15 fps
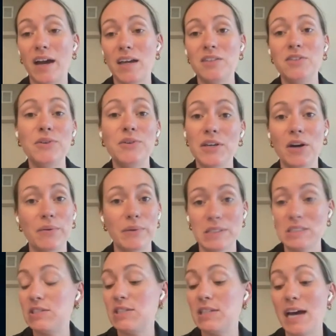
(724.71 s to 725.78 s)
that you can
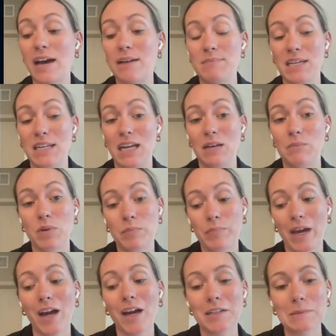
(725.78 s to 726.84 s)
go into that meeting
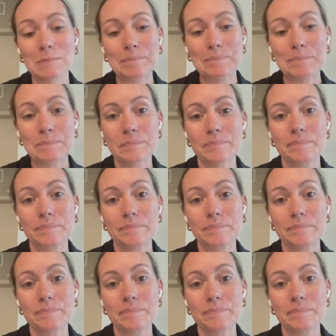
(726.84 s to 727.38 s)
prepared.